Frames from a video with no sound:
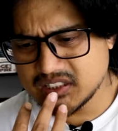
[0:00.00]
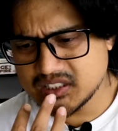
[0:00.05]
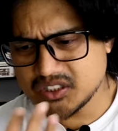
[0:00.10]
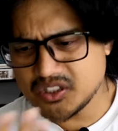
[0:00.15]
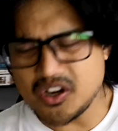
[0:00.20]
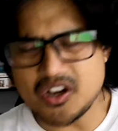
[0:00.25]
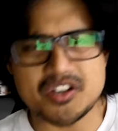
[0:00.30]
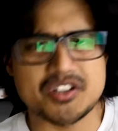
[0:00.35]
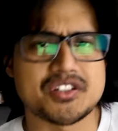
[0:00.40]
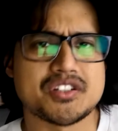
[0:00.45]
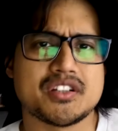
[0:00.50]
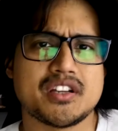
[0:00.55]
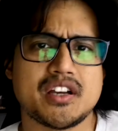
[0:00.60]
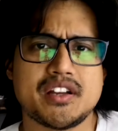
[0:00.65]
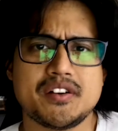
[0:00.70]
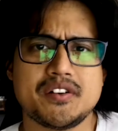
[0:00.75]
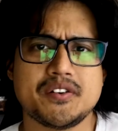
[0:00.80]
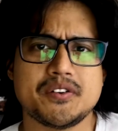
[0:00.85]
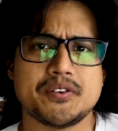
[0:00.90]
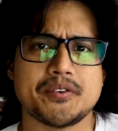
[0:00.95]
Gosh, I
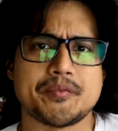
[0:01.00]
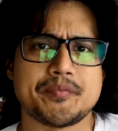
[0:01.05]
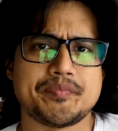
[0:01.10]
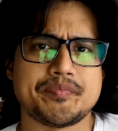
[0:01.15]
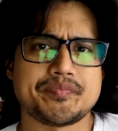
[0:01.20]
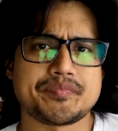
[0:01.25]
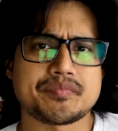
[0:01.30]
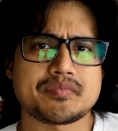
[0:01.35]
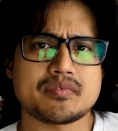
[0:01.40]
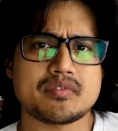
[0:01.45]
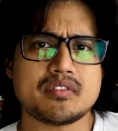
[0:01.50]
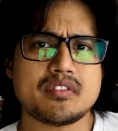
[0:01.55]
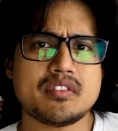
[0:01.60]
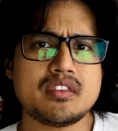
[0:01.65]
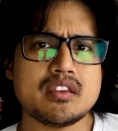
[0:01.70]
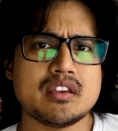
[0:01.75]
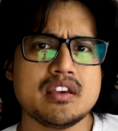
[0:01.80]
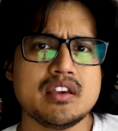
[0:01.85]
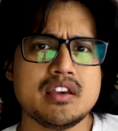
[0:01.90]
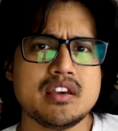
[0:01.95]
don't know.
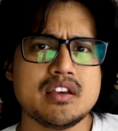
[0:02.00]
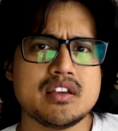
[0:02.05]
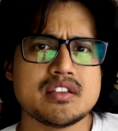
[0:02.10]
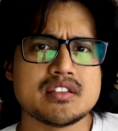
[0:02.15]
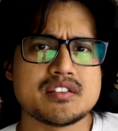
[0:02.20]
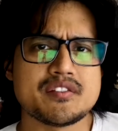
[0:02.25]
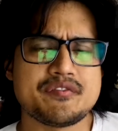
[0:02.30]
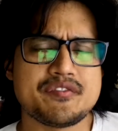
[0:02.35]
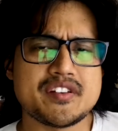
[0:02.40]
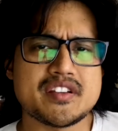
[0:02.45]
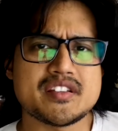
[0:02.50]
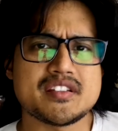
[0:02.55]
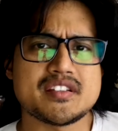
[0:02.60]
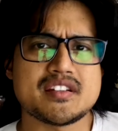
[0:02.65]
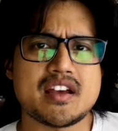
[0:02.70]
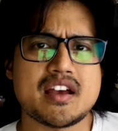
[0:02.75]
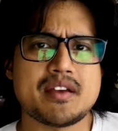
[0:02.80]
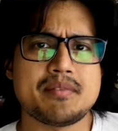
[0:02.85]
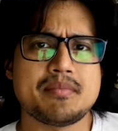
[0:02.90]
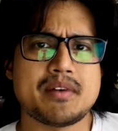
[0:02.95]
It's the first
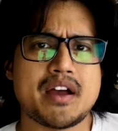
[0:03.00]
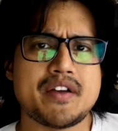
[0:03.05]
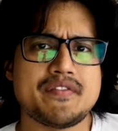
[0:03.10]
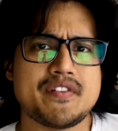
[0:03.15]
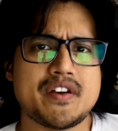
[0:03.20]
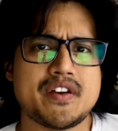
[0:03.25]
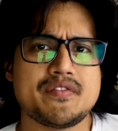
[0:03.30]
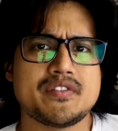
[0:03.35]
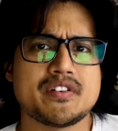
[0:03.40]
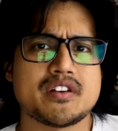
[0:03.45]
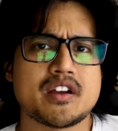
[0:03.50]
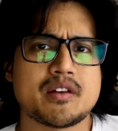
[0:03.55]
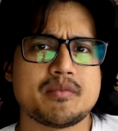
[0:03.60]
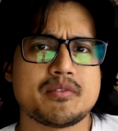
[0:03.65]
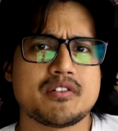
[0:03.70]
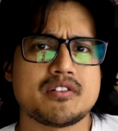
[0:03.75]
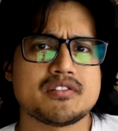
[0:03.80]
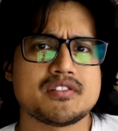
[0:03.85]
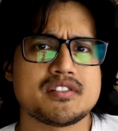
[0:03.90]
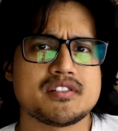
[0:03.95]
time I've ever come
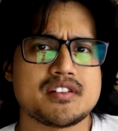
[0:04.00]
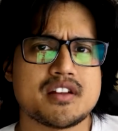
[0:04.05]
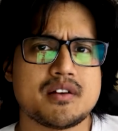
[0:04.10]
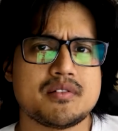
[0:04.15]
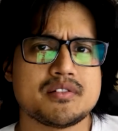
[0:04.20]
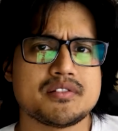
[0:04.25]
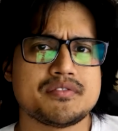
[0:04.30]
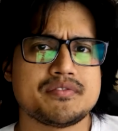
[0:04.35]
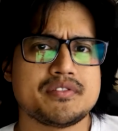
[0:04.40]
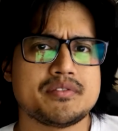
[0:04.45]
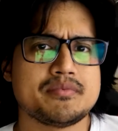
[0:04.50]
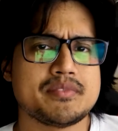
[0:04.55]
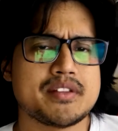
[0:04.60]
across a Star Wars film